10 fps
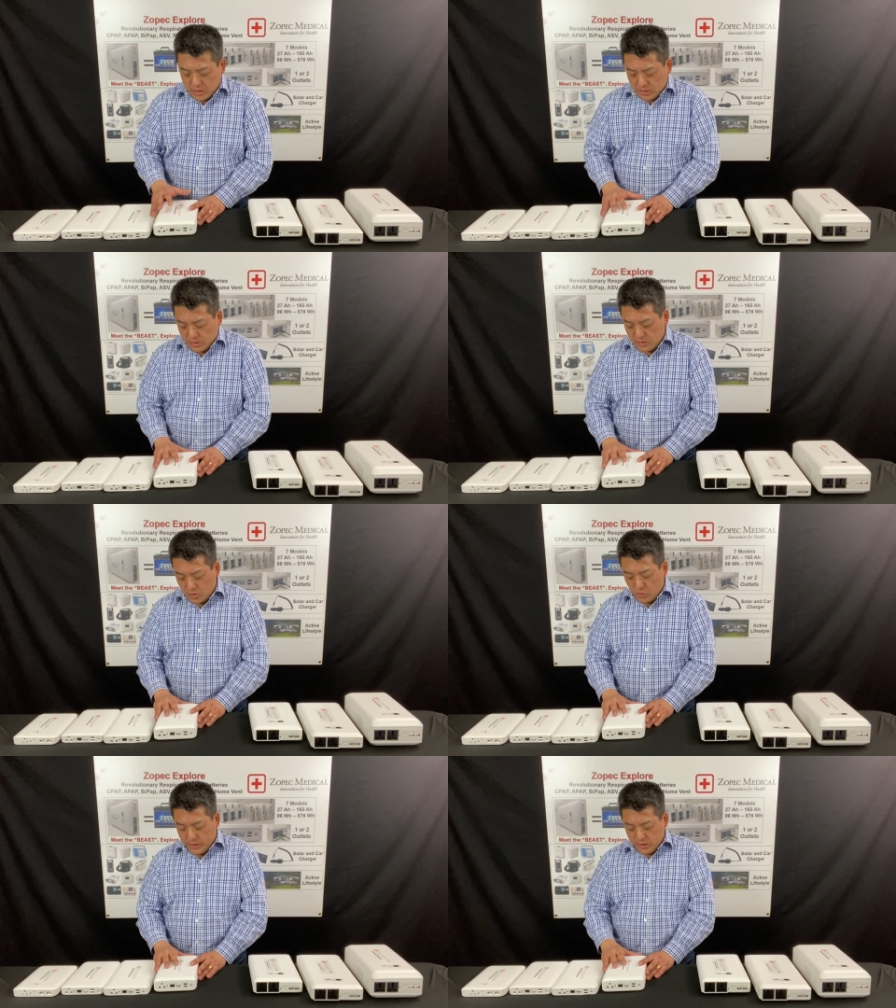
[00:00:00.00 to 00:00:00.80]

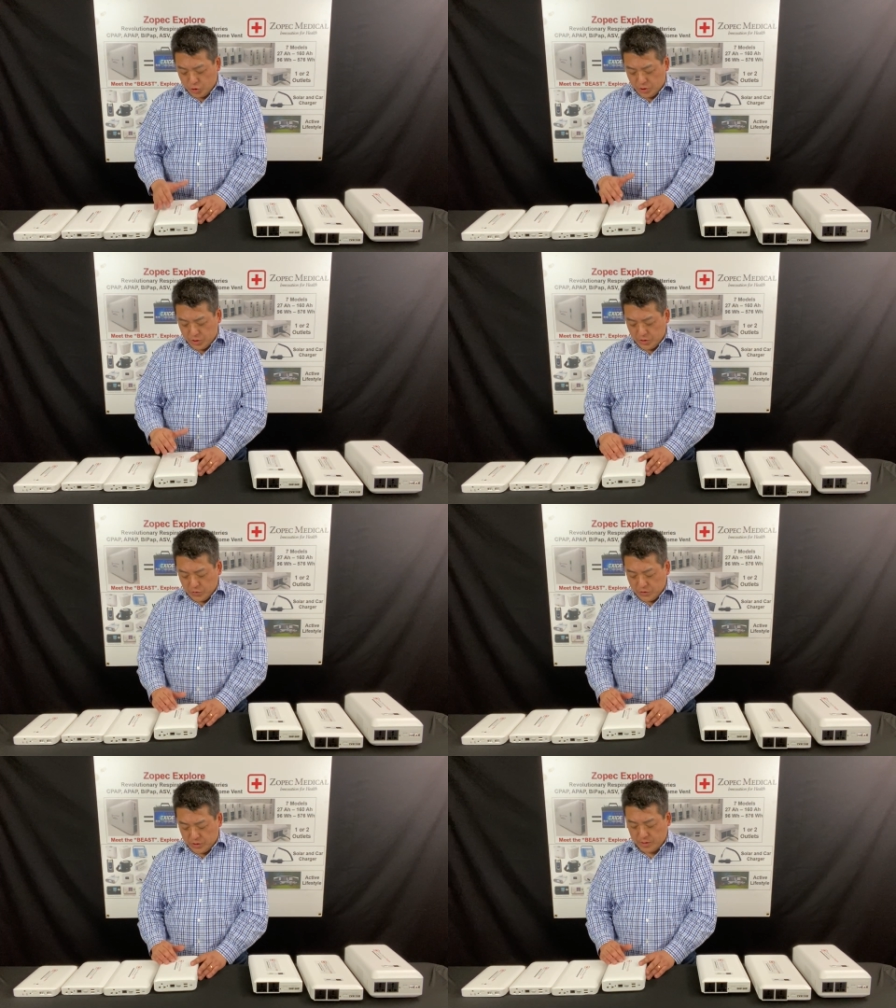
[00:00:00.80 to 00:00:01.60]
So we
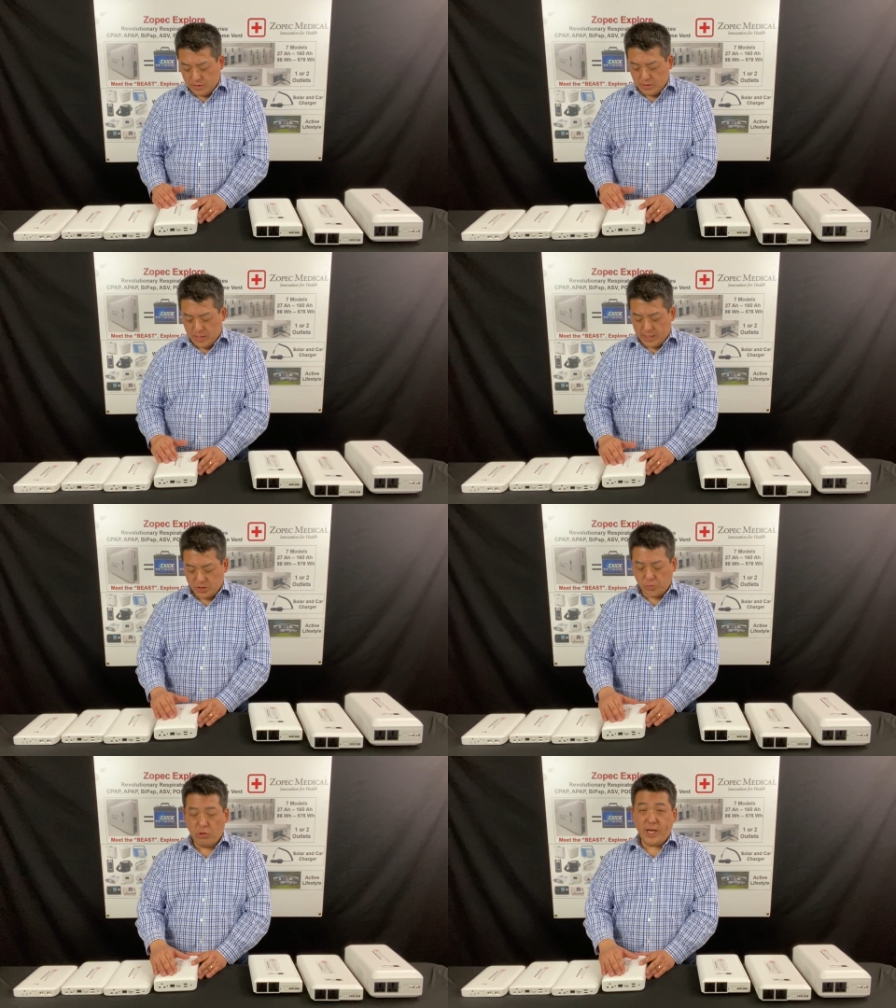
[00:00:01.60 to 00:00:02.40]
introduced
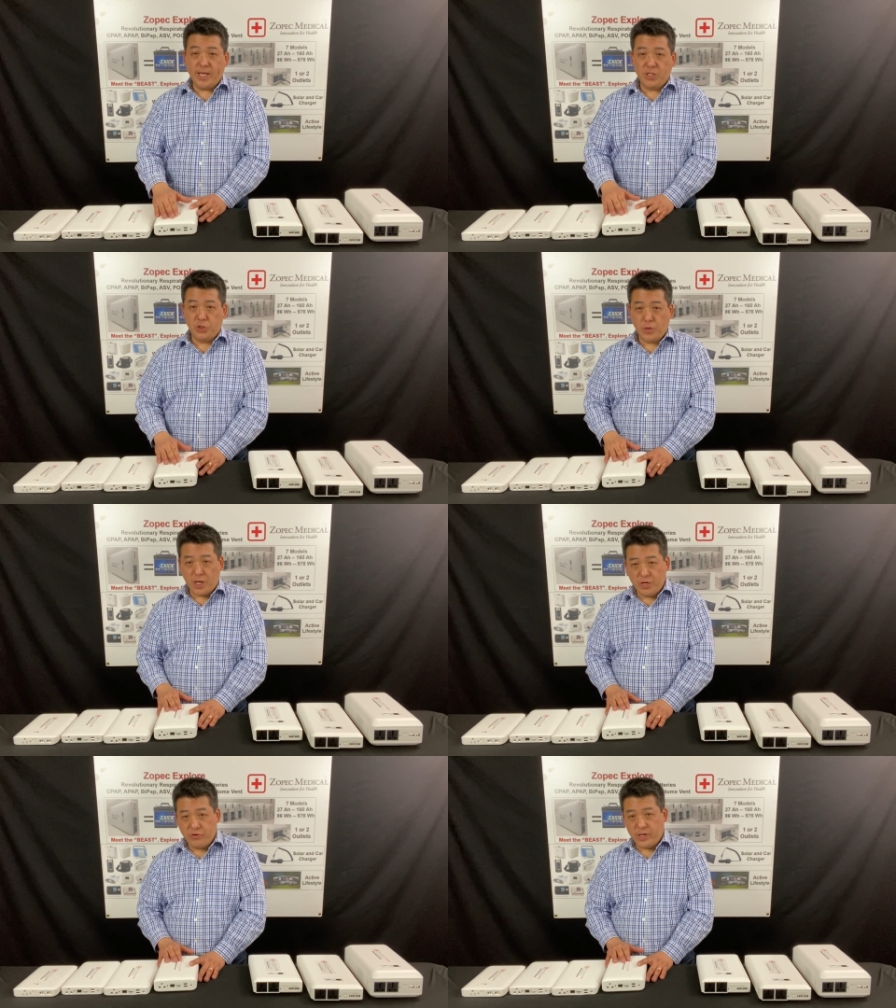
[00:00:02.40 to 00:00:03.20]
Explore
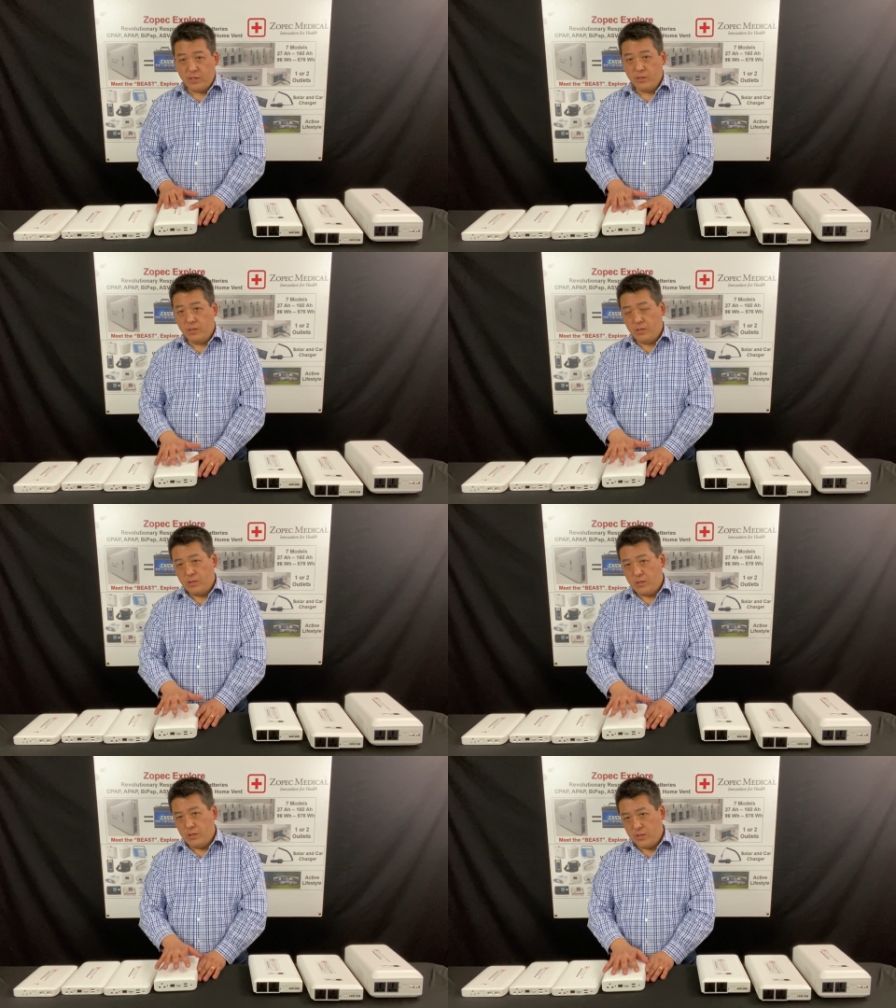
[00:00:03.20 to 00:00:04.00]
8200
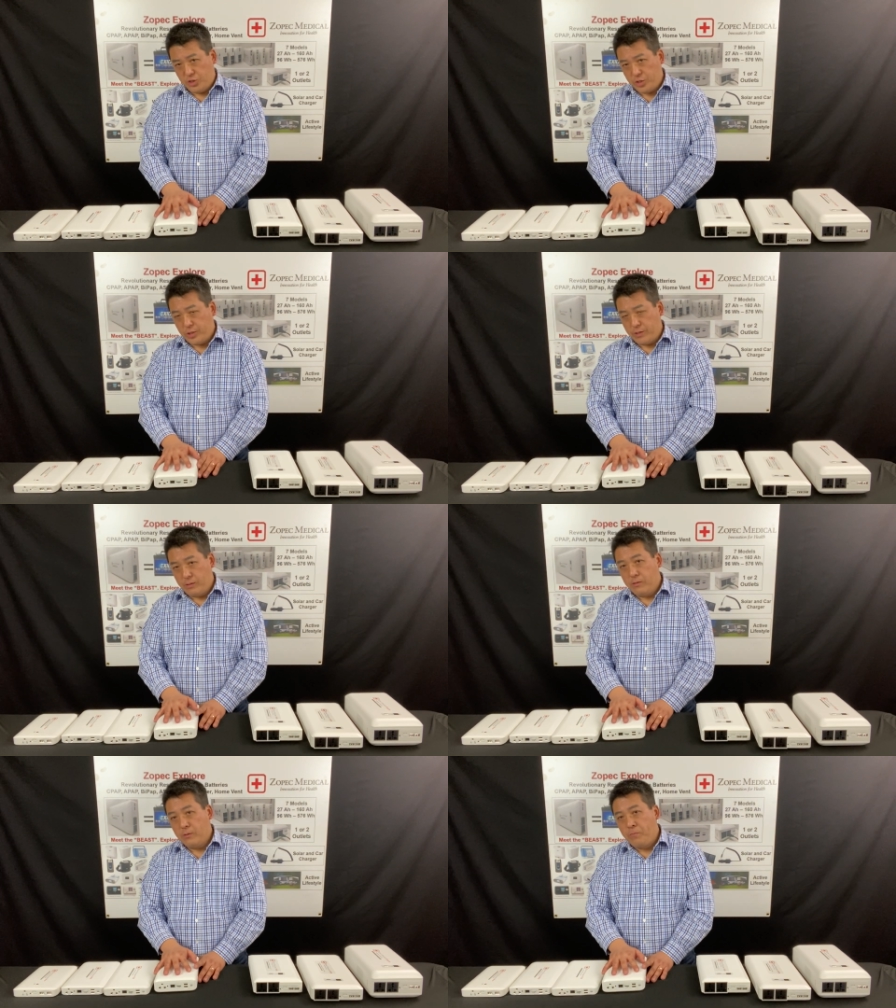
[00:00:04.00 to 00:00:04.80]
this
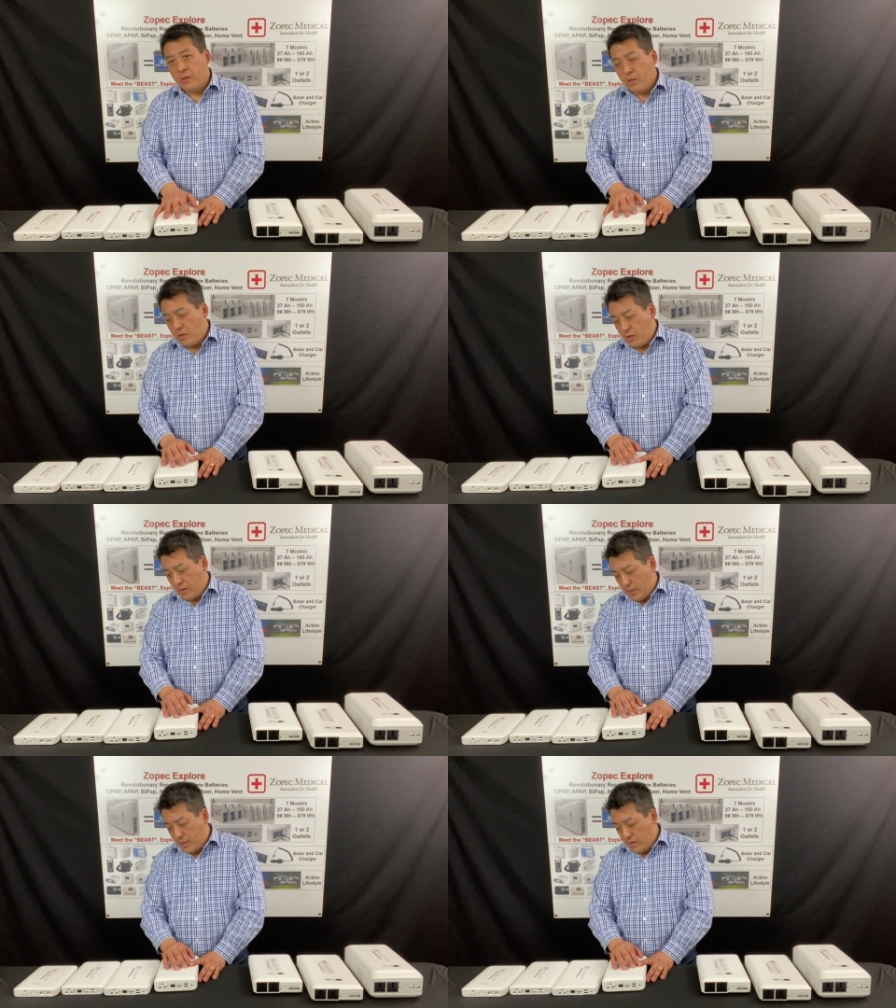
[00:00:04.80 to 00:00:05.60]
year
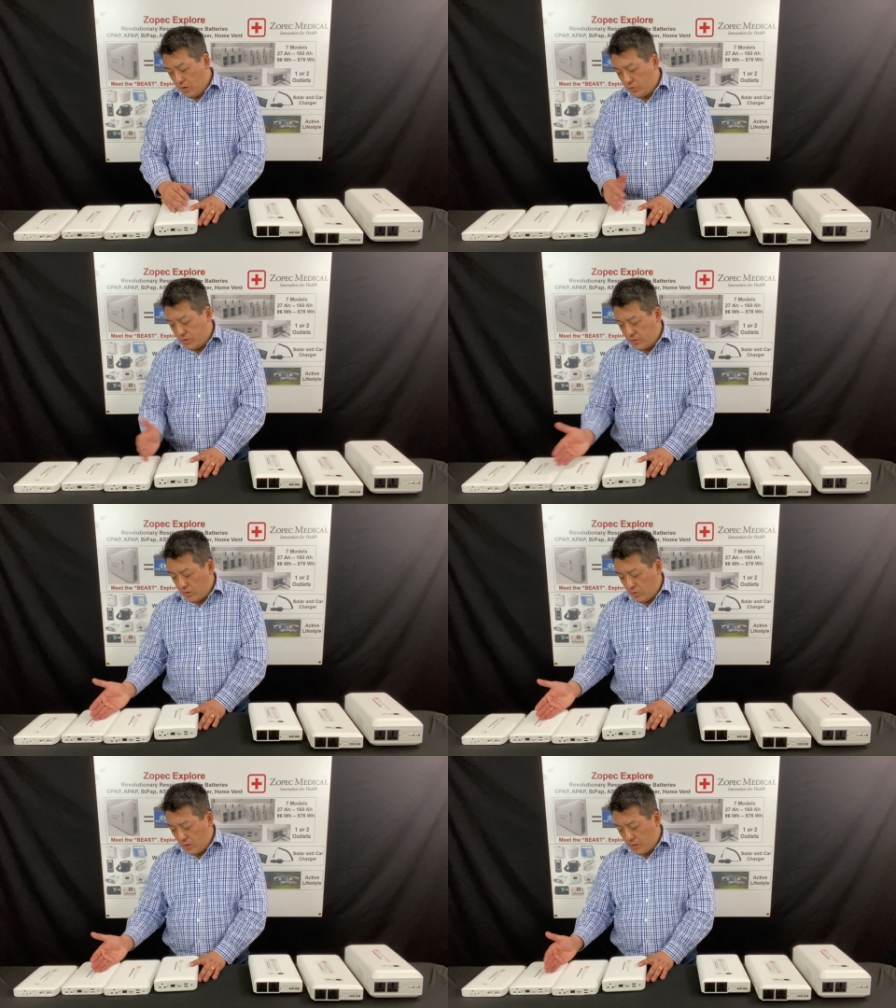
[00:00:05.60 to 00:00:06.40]
and
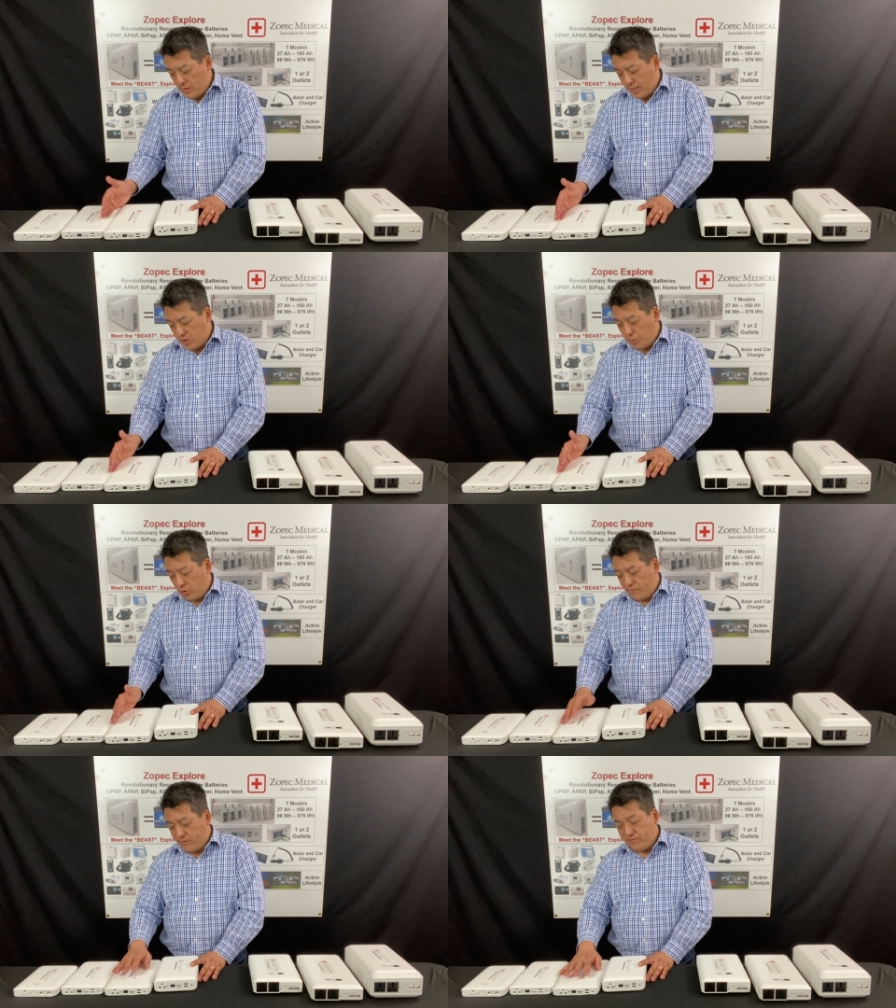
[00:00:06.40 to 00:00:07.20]
also uh,
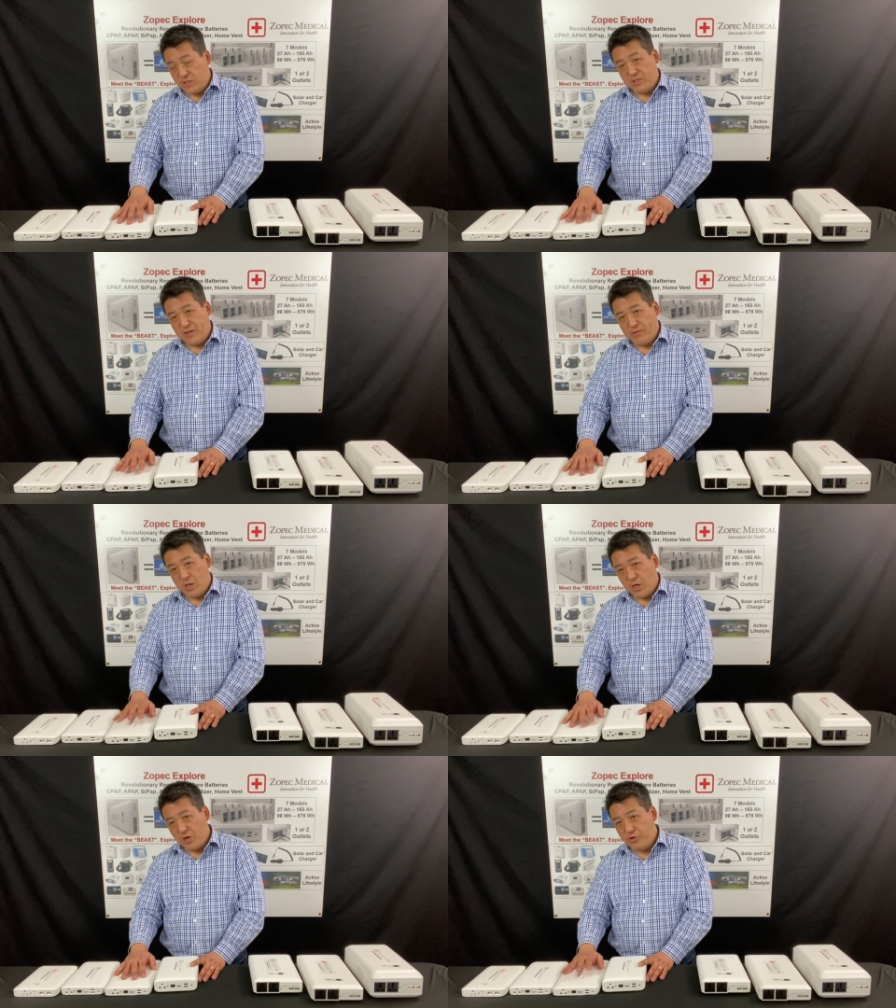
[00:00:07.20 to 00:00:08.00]
Explorer
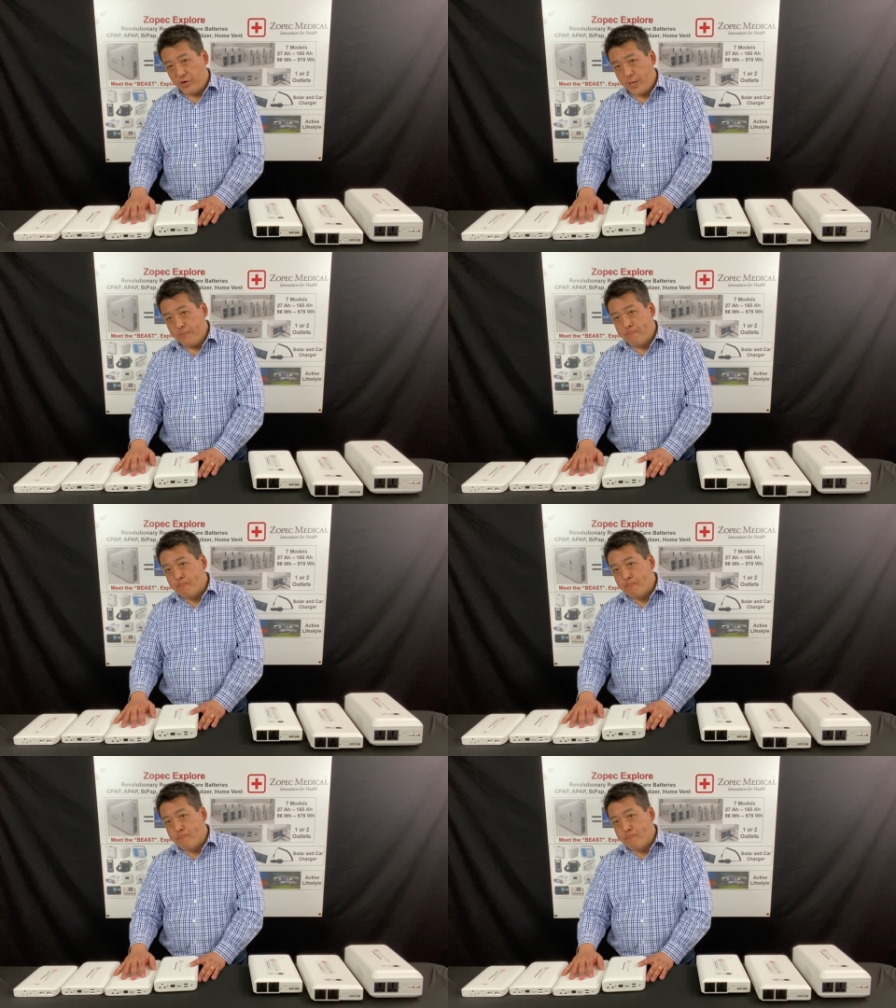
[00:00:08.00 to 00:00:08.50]
5700.